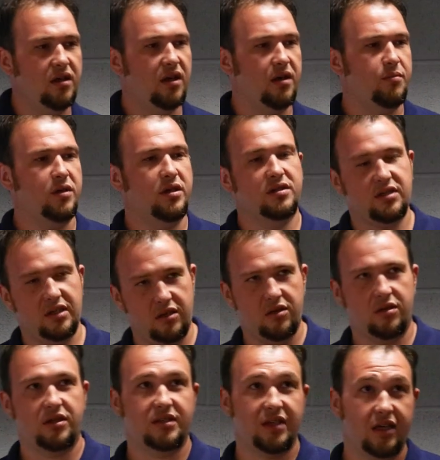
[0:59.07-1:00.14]
I'm a senior
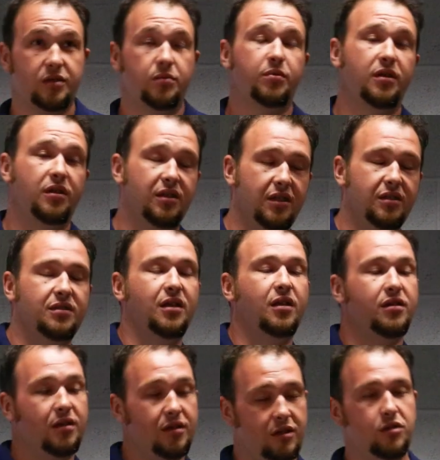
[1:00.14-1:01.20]
accessibility
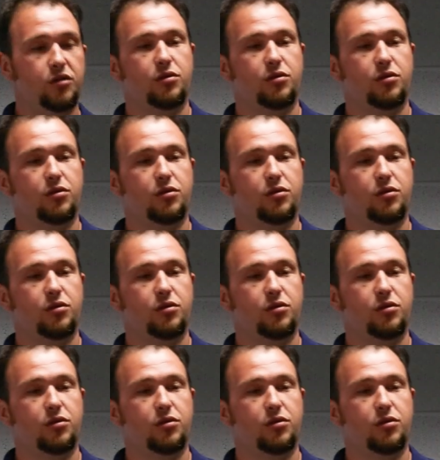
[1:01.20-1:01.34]
consultant and